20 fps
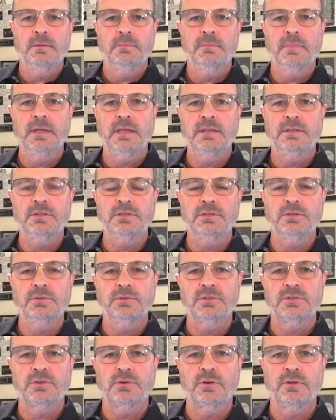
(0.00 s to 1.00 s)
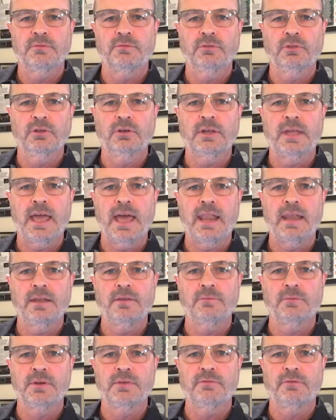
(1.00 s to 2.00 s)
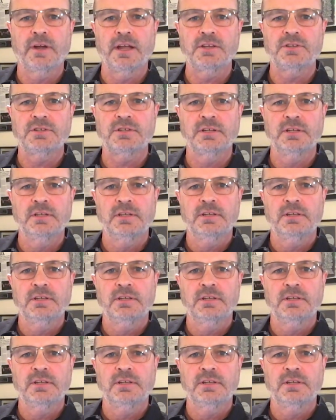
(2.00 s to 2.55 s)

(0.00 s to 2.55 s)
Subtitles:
made you sort of look at it and refresh